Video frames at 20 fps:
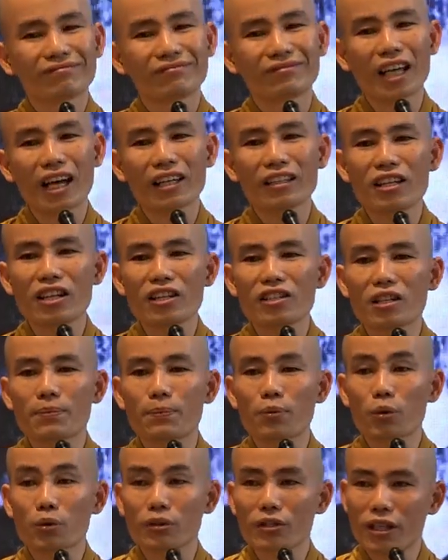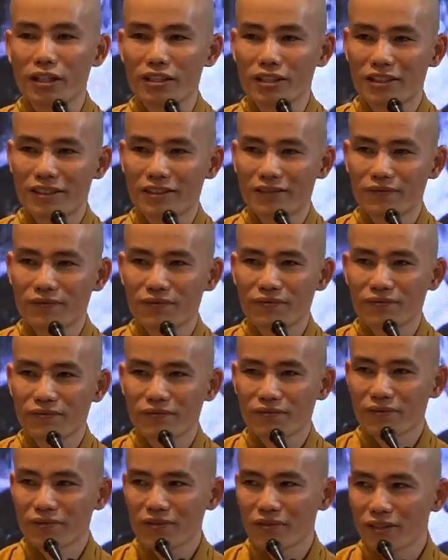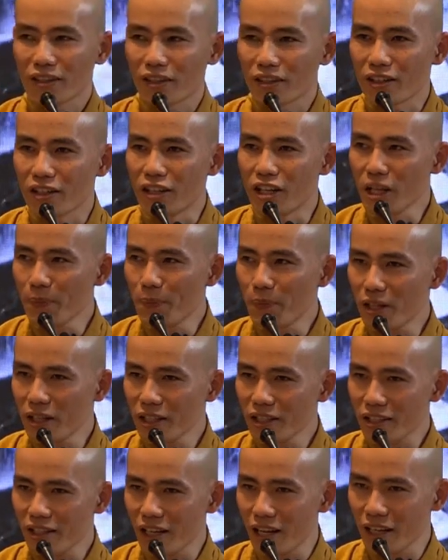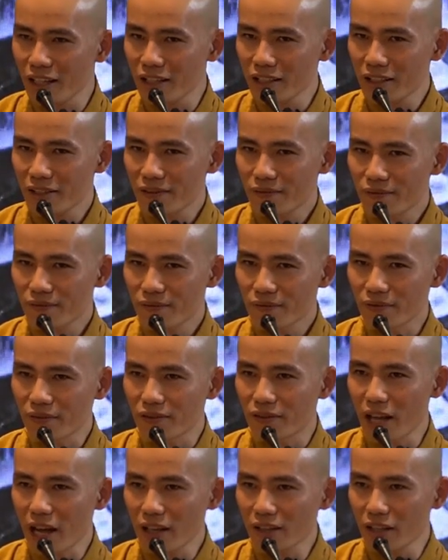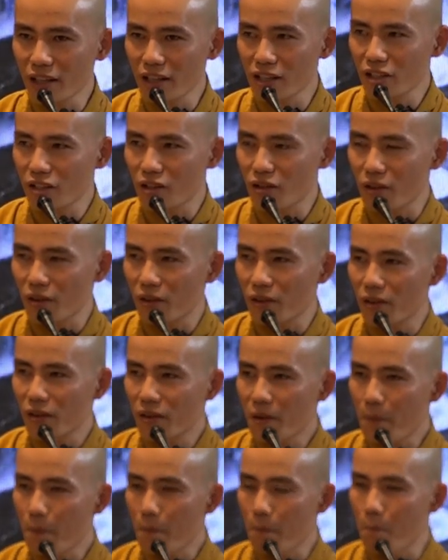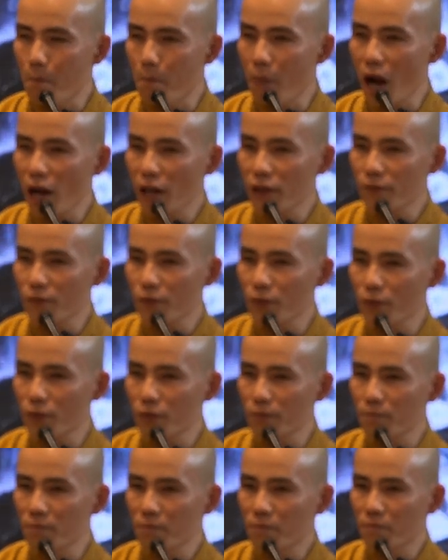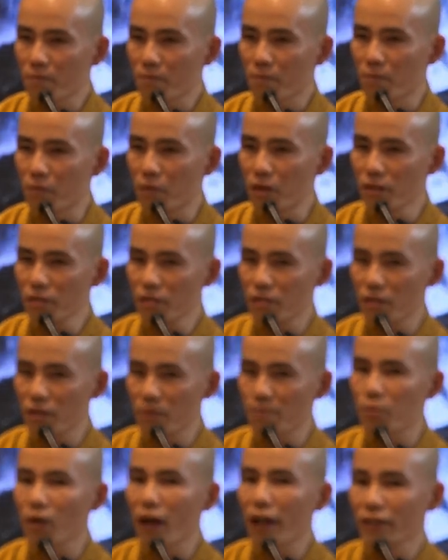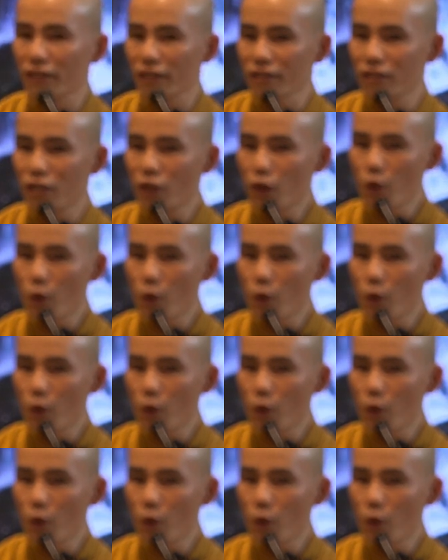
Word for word: That is the process. Deep listening, that is called mindful listening practice.